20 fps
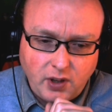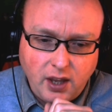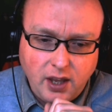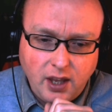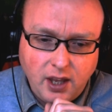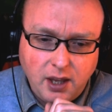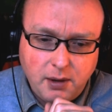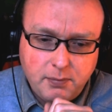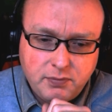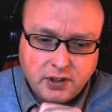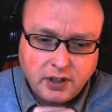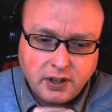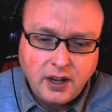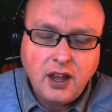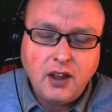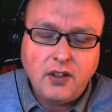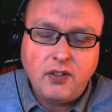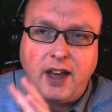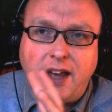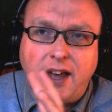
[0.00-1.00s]
I
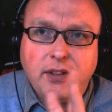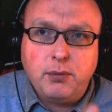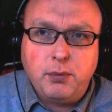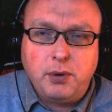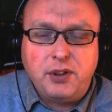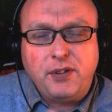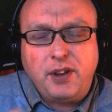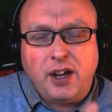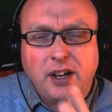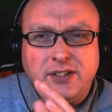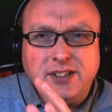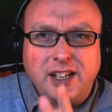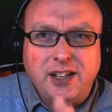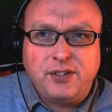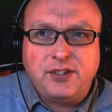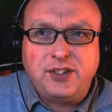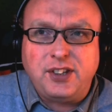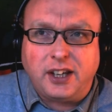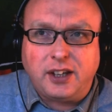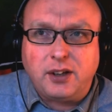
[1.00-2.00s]
said
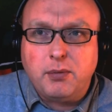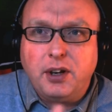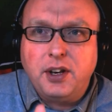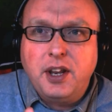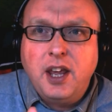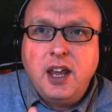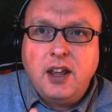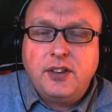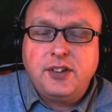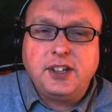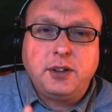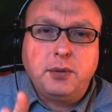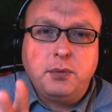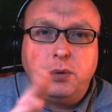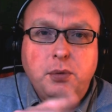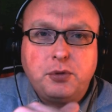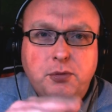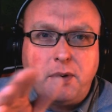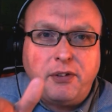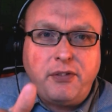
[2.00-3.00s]
the second one. The second
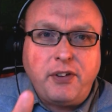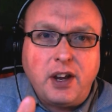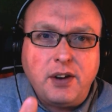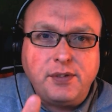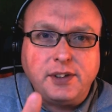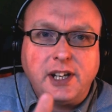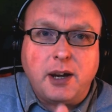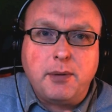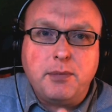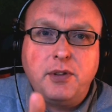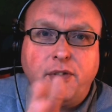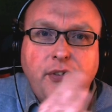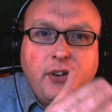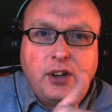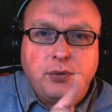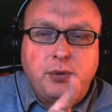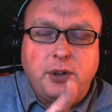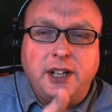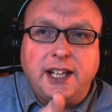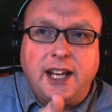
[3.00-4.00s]
one was my favourite game. The
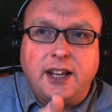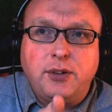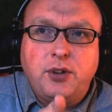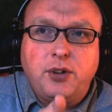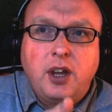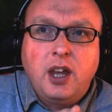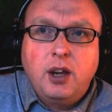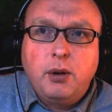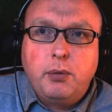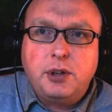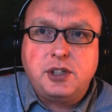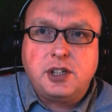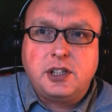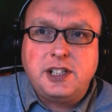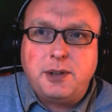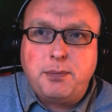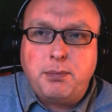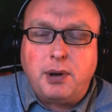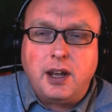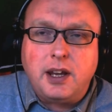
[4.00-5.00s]
first one, I guess, which I
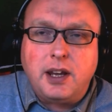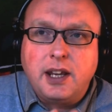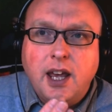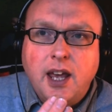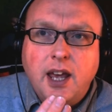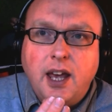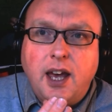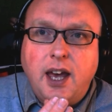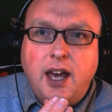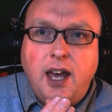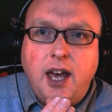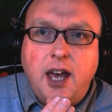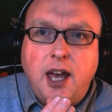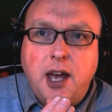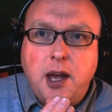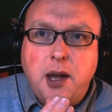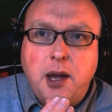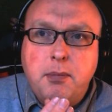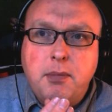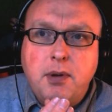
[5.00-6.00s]
did play,
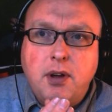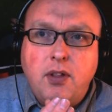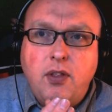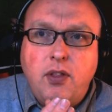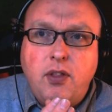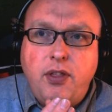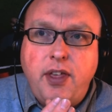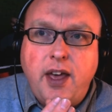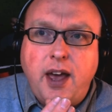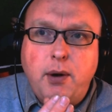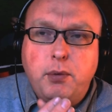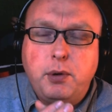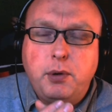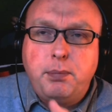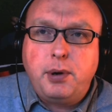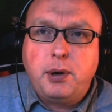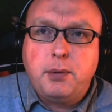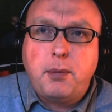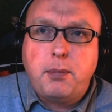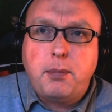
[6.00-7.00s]
that
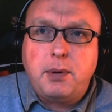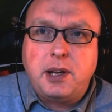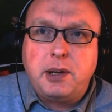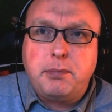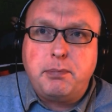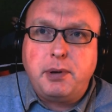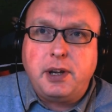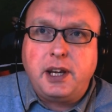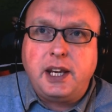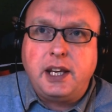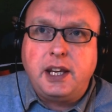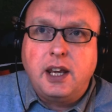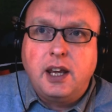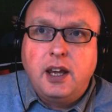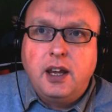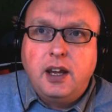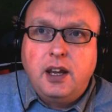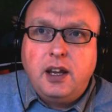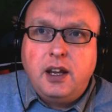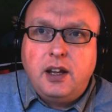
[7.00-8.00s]
would probably be
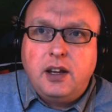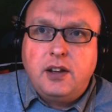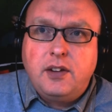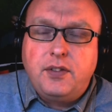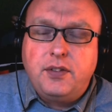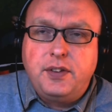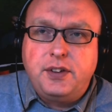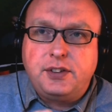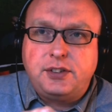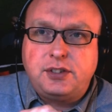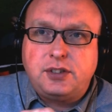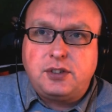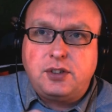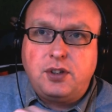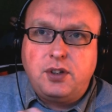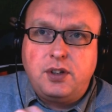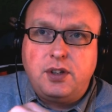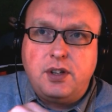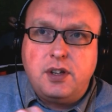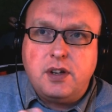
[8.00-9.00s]

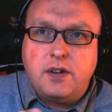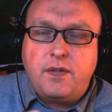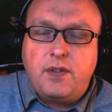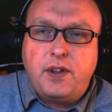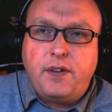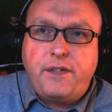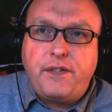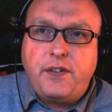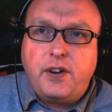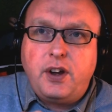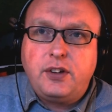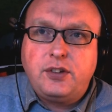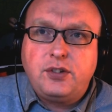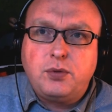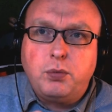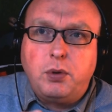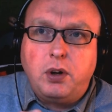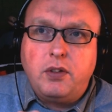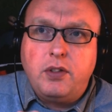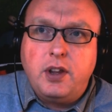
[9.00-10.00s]
the
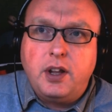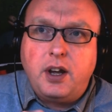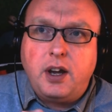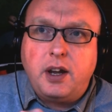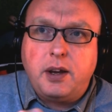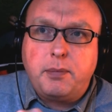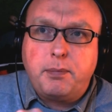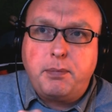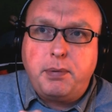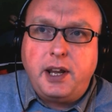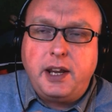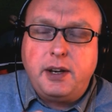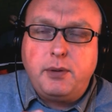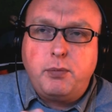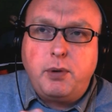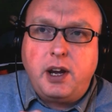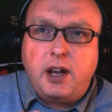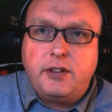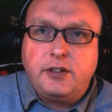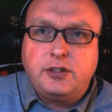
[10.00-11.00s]
first one that I
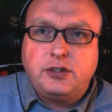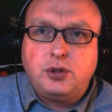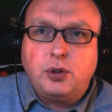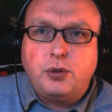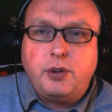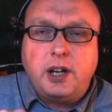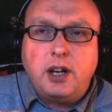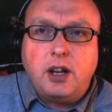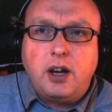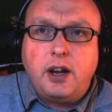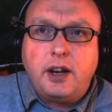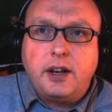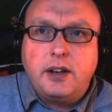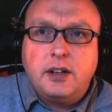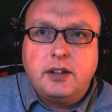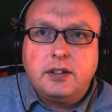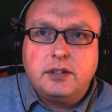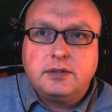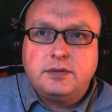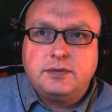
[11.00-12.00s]
played where the storyline
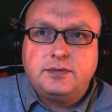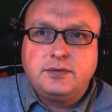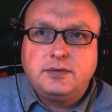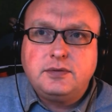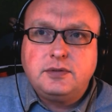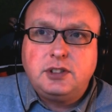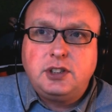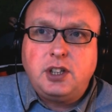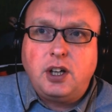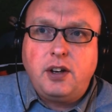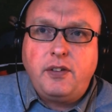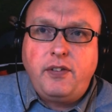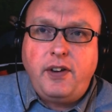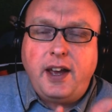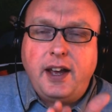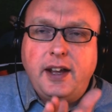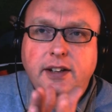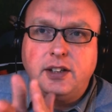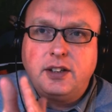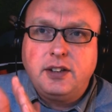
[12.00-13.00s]
kind of
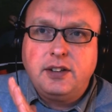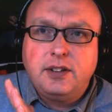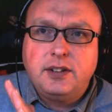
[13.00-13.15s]
had